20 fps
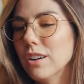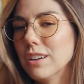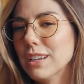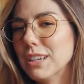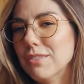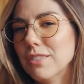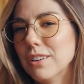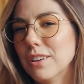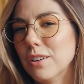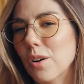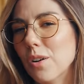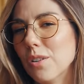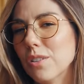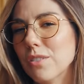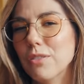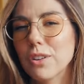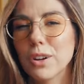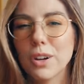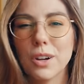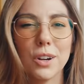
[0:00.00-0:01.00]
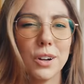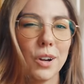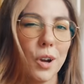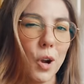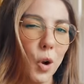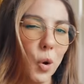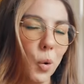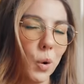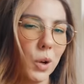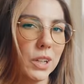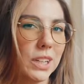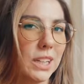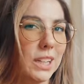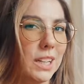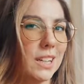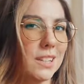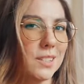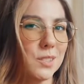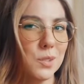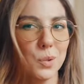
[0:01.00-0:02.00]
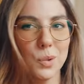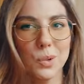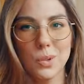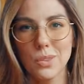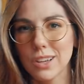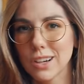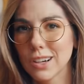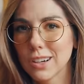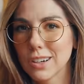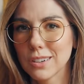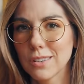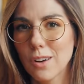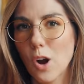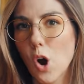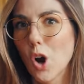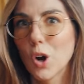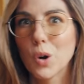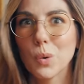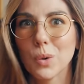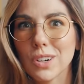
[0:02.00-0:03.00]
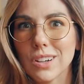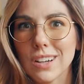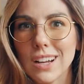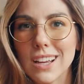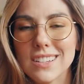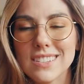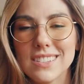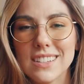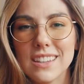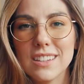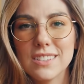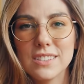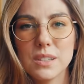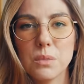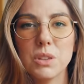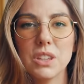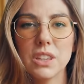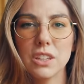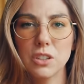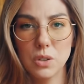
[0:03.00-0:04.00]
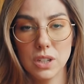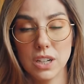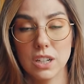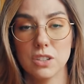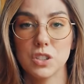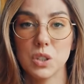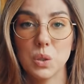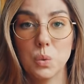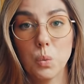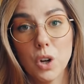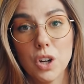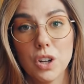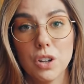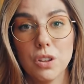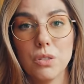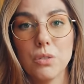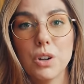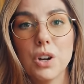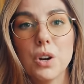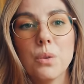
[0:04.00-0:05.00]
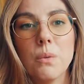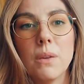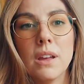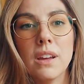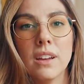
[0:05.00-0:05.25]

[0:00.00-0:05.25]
even in all of their quirkiness or their awkwardness, and that's something that you can actually work through.